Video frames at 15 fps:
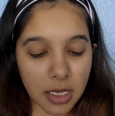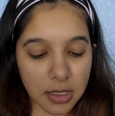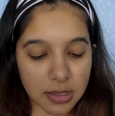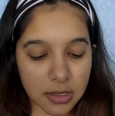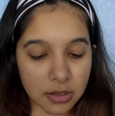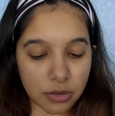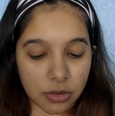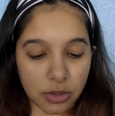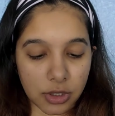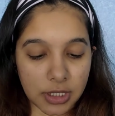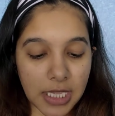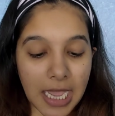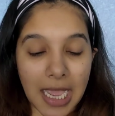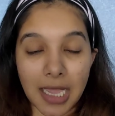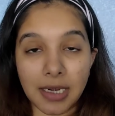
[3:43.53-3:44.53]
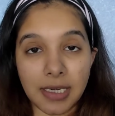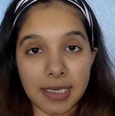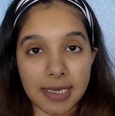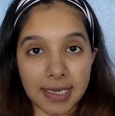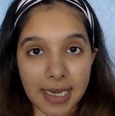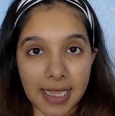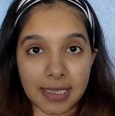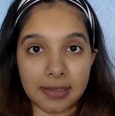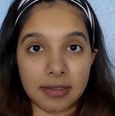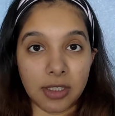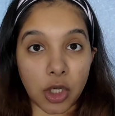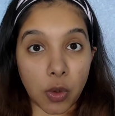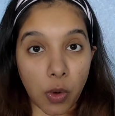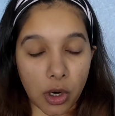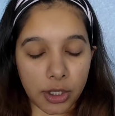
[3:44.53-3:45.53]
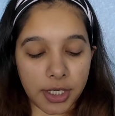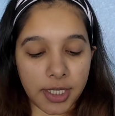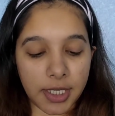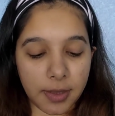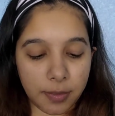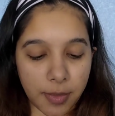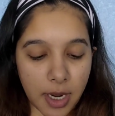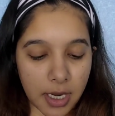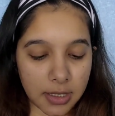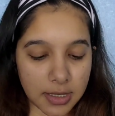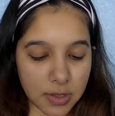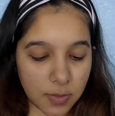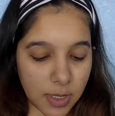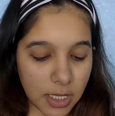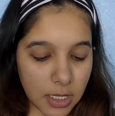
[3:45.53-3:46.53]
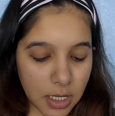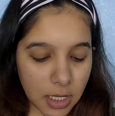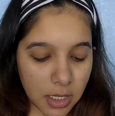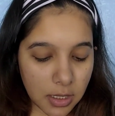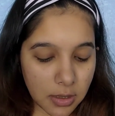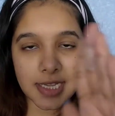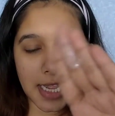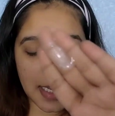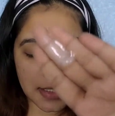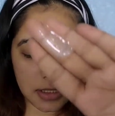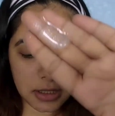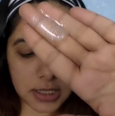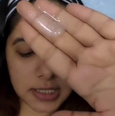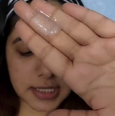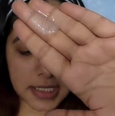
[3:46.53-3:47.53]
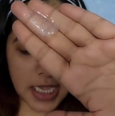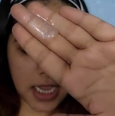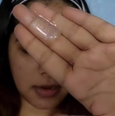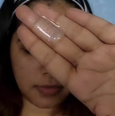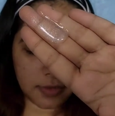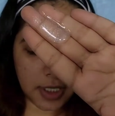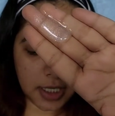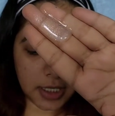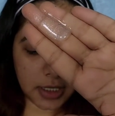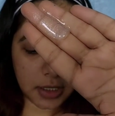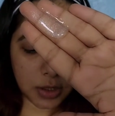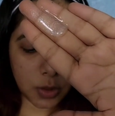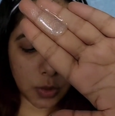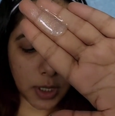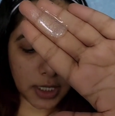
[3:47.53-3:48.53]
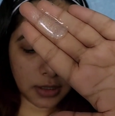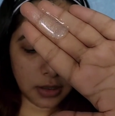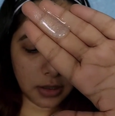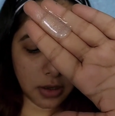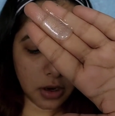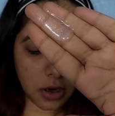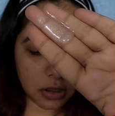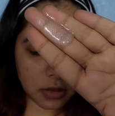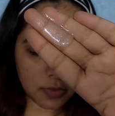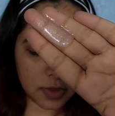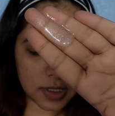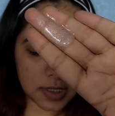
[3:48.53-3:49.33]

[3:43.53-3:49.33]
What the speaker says: So yeah, I really like the quantity part as well. So as you can see, I have taken quite a lot of the